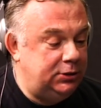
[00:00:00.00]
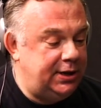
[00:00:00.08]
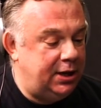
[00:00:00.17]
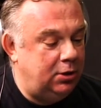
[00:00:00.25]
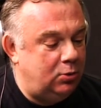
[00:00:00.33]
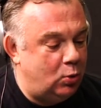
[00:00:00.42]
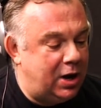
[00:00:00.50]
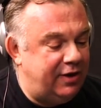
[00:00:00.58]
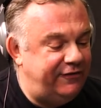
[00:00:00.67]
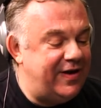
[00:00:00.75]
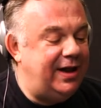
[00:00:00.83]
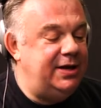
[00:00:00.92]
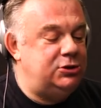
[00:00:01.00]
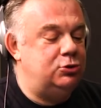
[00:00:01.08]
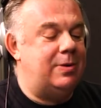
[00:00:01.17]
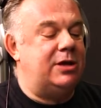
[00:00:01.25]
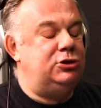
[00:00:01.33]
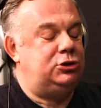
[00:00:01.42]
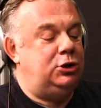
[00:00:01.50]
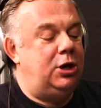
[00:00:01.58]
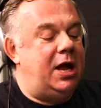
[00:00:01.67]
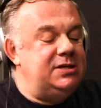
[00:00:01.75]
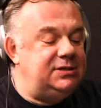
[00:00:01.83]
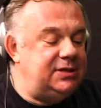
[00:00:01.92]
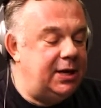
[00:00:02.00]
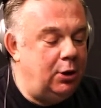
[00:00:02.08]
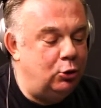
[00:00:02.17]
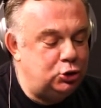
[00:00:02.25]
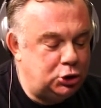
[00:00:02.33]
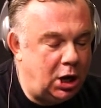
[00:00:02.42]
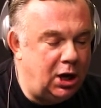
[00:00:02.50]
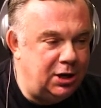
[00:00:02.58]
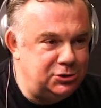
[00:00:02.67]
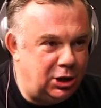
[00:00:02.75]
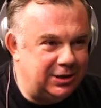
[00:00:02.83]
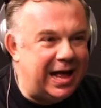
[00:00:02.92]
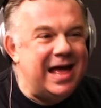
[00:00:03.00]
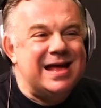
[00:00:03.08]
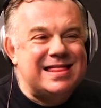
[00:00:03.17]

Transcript: nil while failing to register a single shot on target.